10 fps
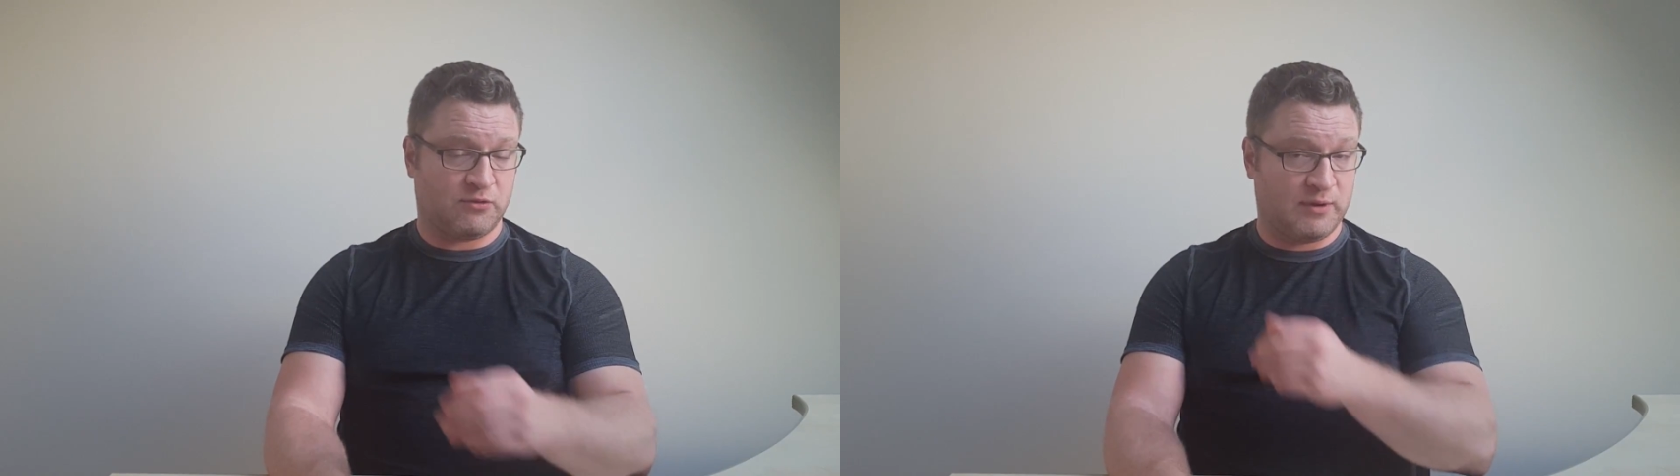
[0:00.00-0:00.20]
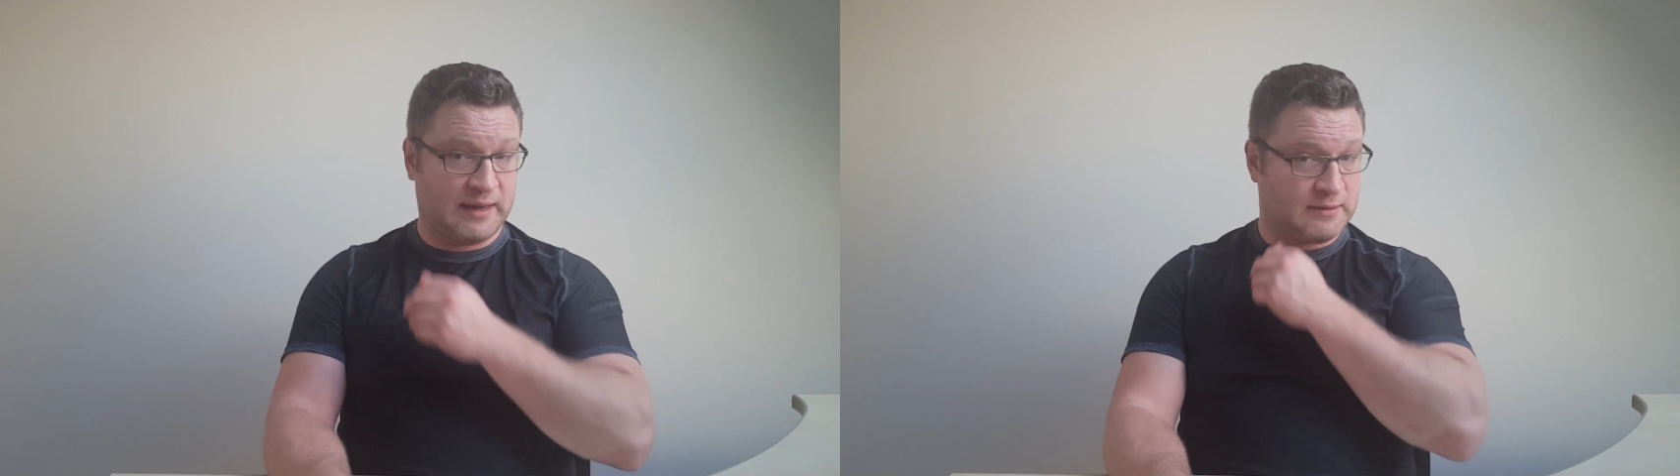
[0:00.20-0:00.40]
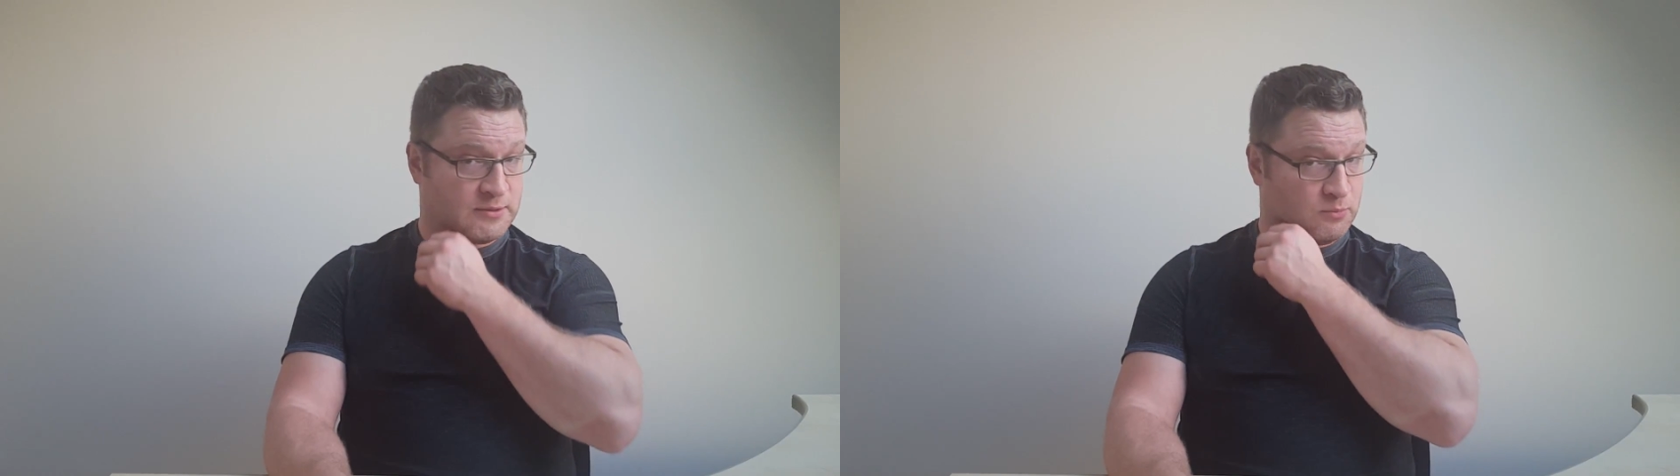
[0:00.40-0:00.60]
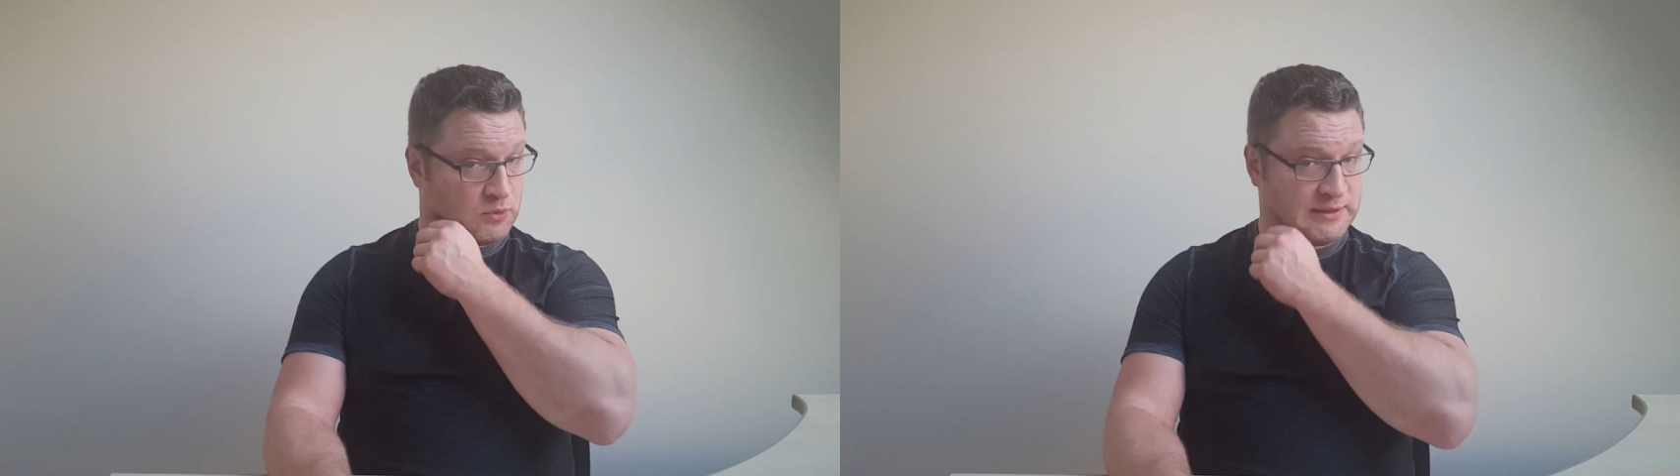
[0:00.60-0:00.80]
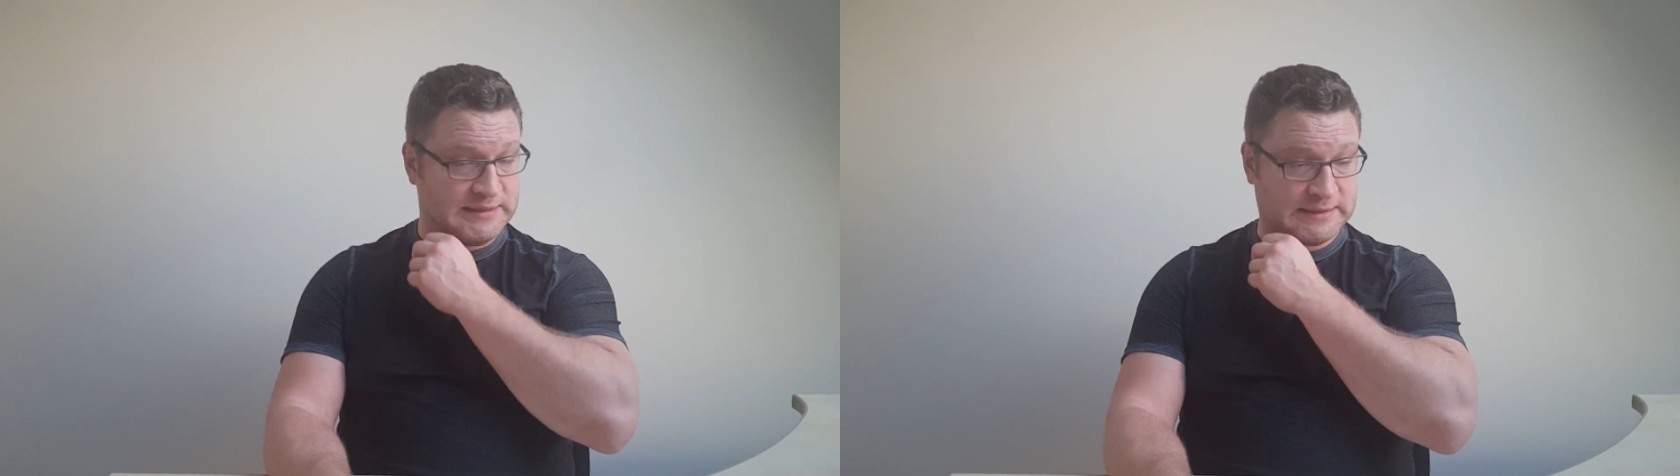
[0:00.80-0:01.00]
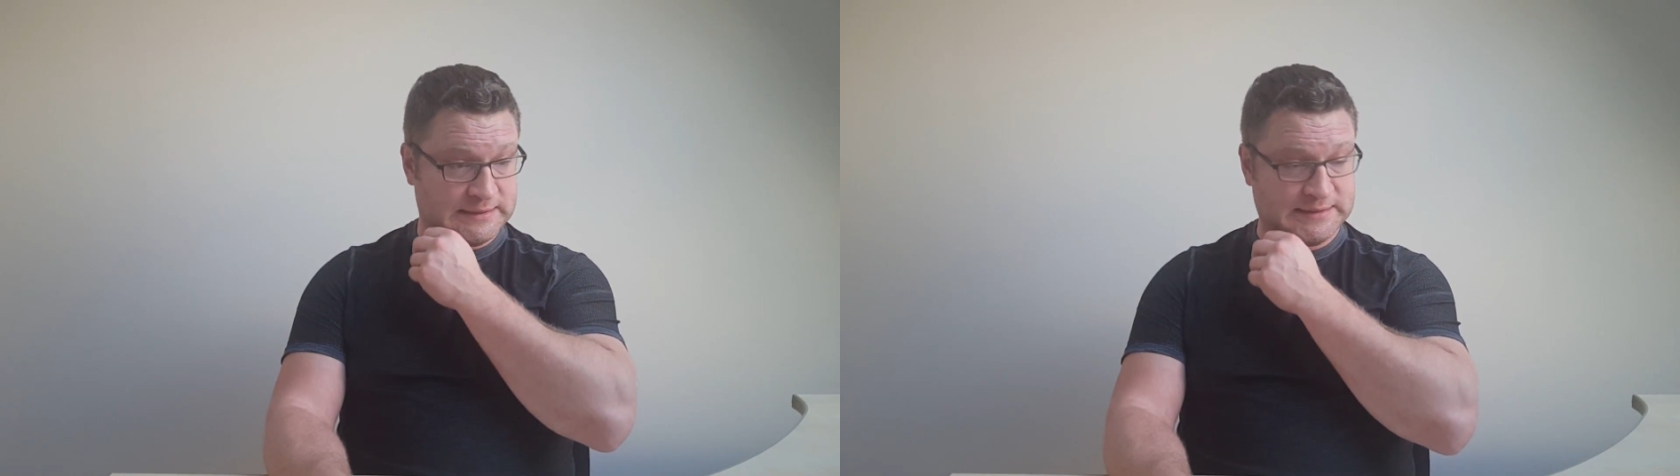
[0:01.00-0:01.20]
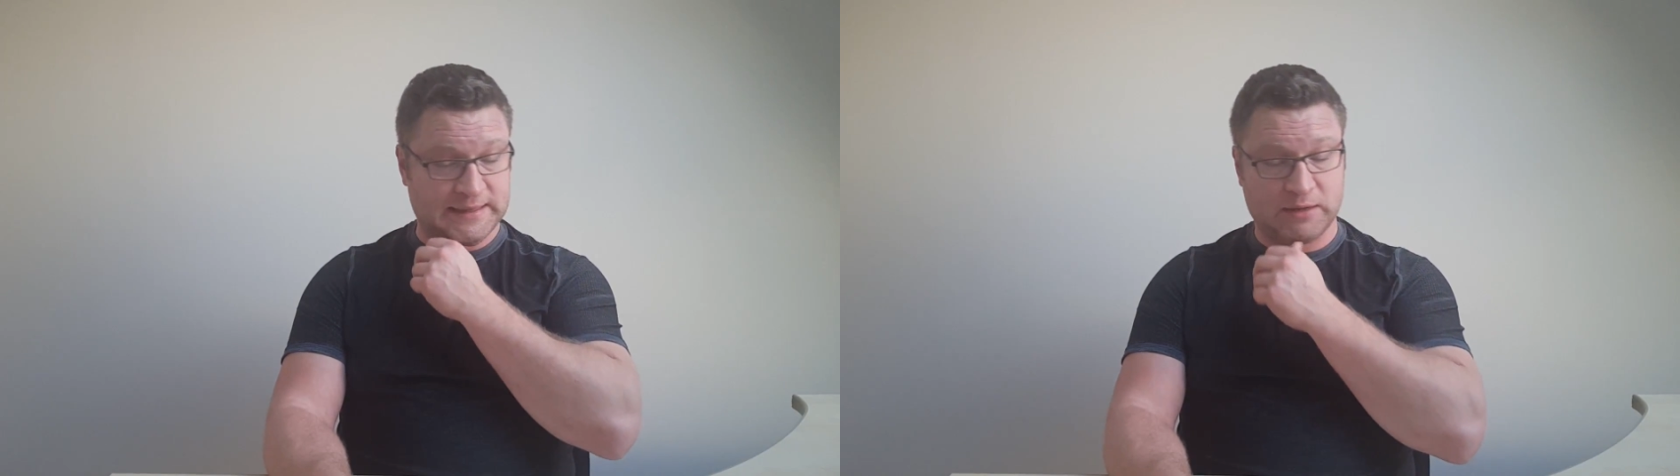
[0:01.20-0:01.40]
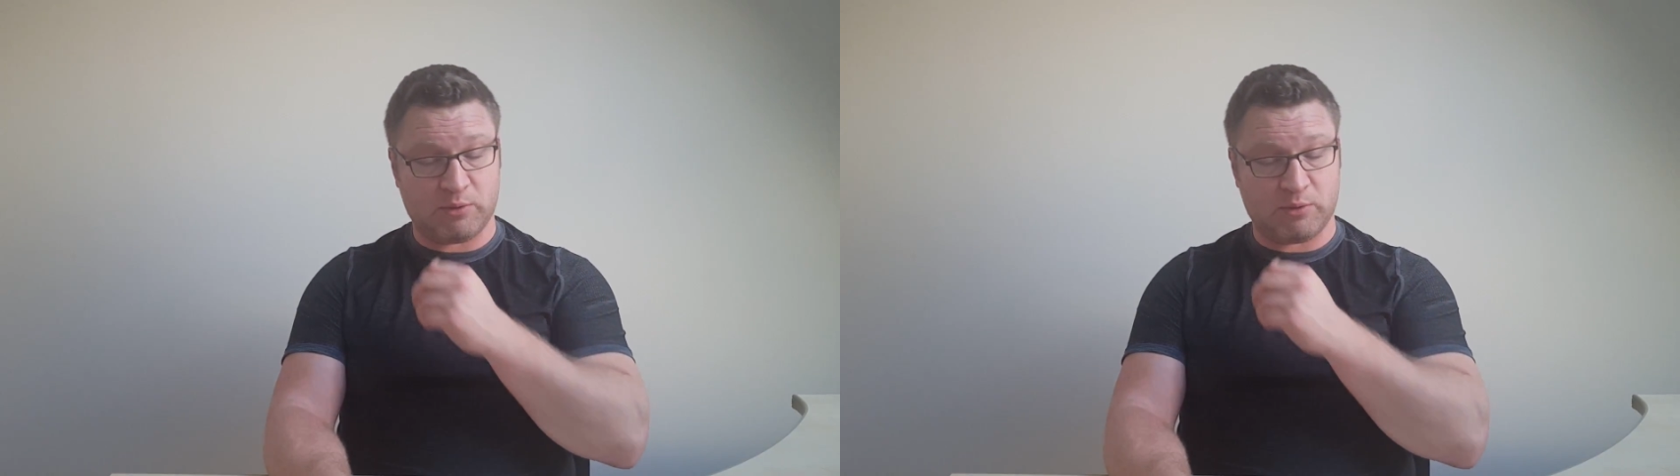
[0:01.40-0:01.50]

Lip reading: create some more distance and get